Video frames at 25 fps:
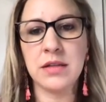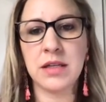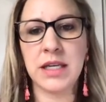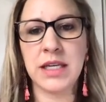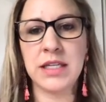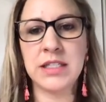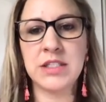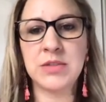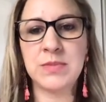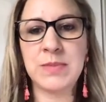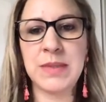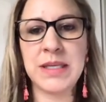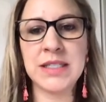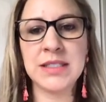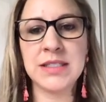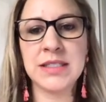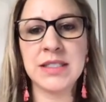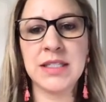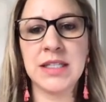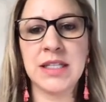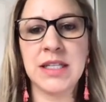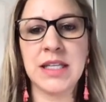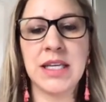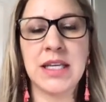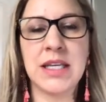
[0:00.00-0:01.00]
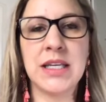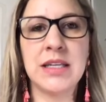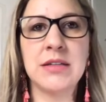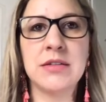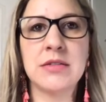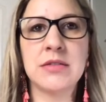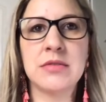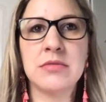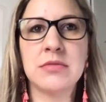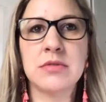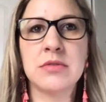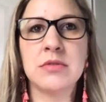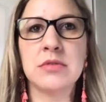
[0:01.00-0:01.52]
it's basically
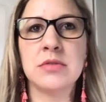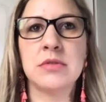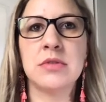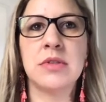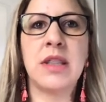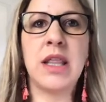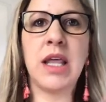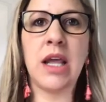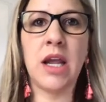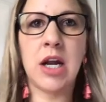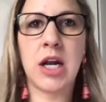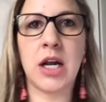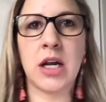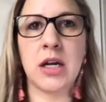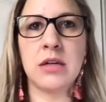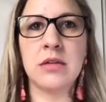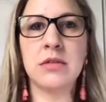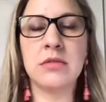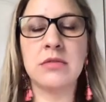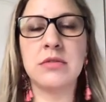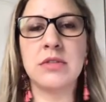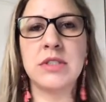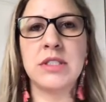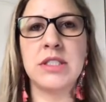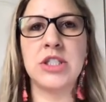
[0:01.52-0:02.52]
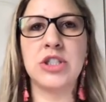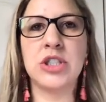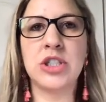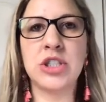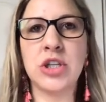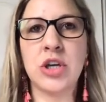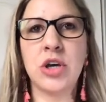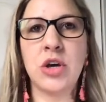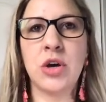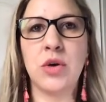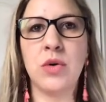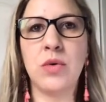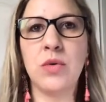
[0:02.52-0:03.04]
there to
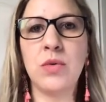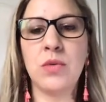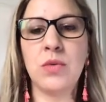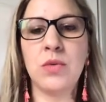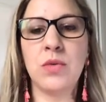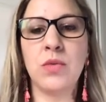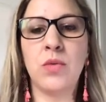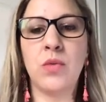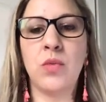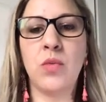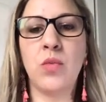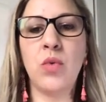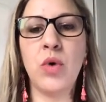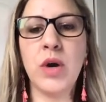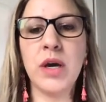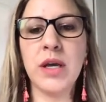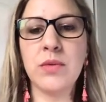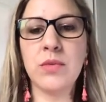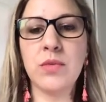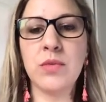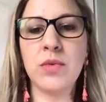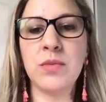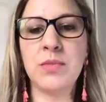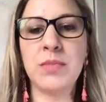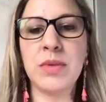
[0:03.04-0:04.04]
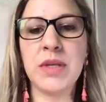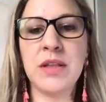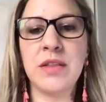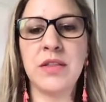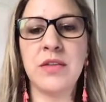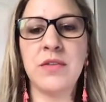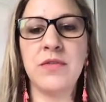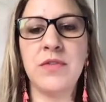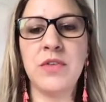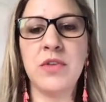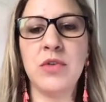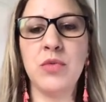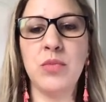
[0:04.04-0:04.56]
show what would be the
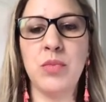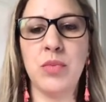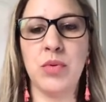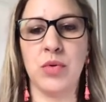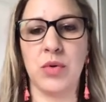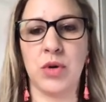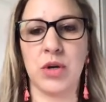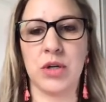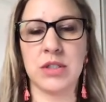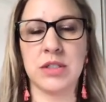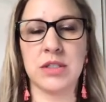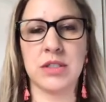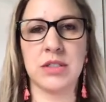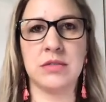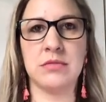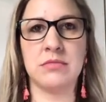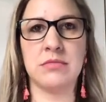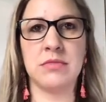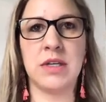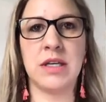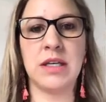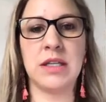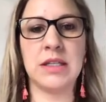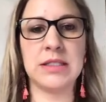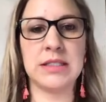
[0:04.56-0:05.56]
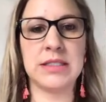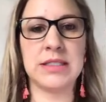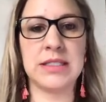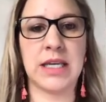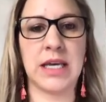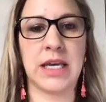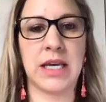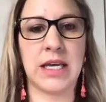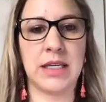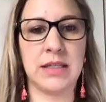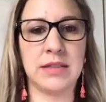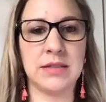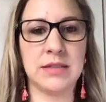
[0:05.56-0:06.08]
viewport
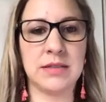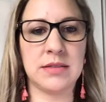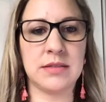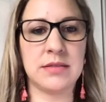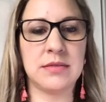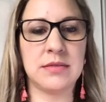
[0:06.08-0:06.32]
size